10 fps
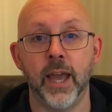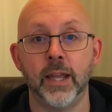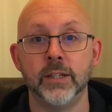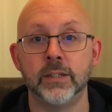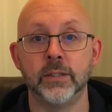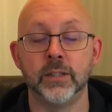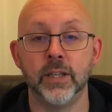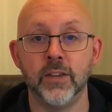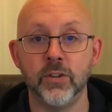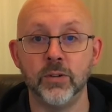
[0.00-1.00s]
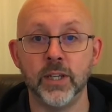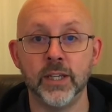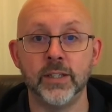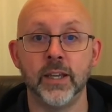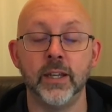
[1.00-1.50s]
And if you
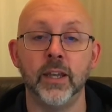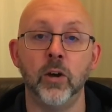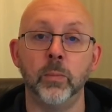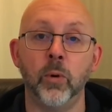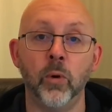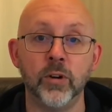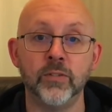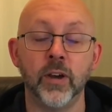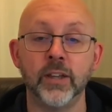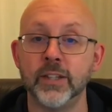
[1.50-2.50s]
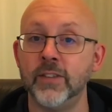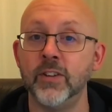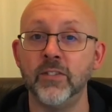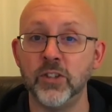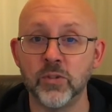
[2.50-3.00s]
need any help or advice, even
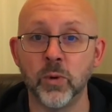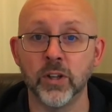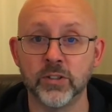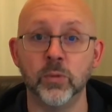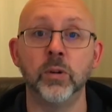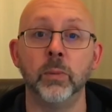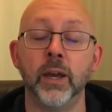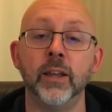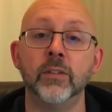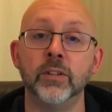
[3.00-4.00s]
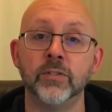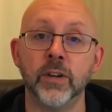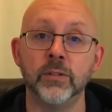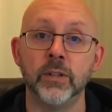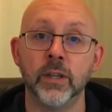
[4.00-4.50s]
if you just want to talk about it over the
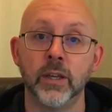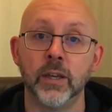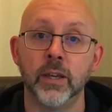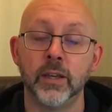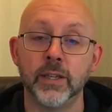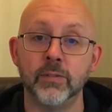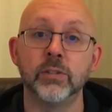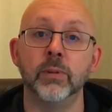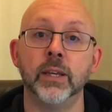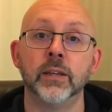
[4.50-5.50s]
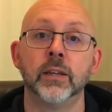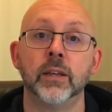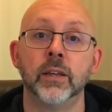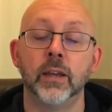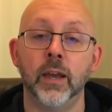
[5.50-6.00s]
phone, give us a ring,
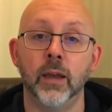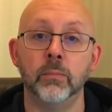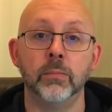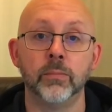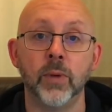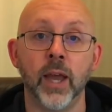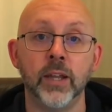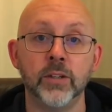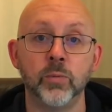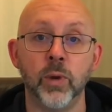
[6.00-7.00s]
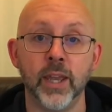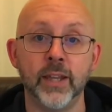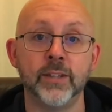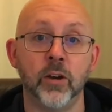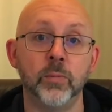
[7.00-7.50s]
and we're here
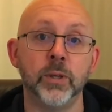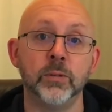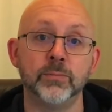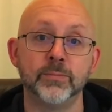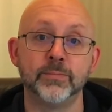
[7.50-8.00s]
to help you.